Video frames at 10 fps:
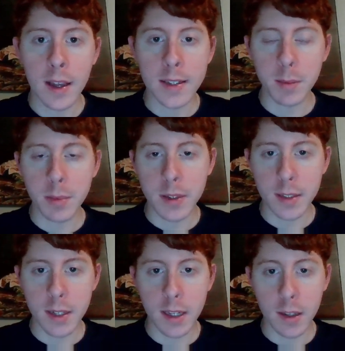
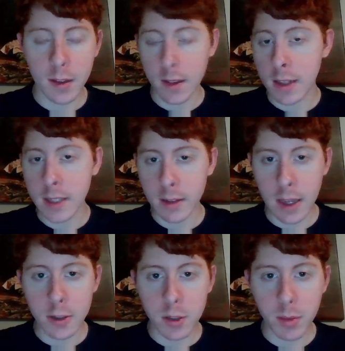simplicity. That's how
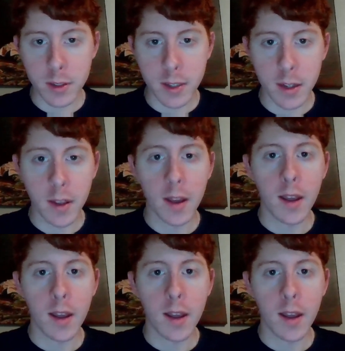Lao Tzu puts it.